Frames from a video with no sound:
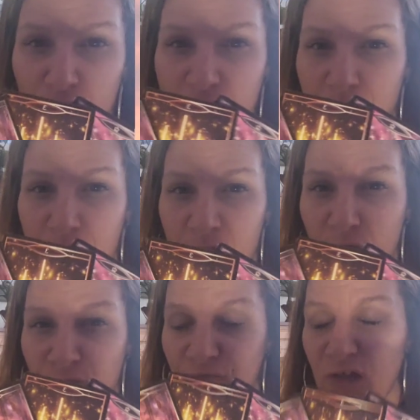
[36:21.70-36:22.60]
something you
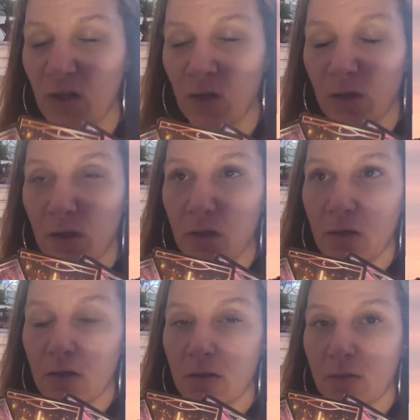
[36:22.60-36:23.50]
feel
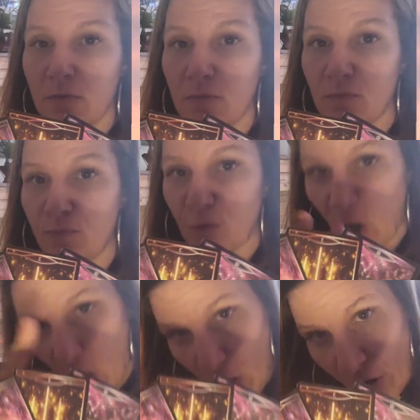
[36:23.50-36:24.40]

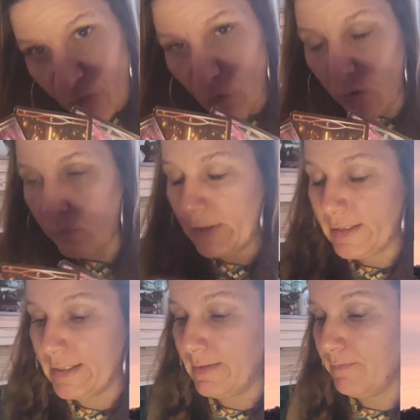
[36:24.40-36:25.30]
called
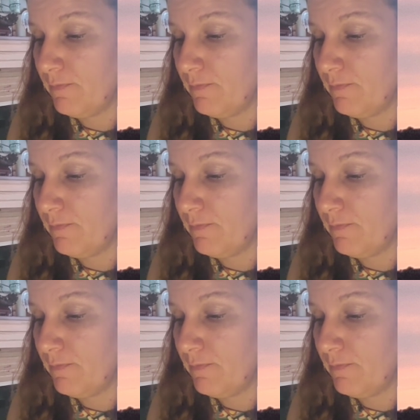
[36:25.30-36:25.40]
towards,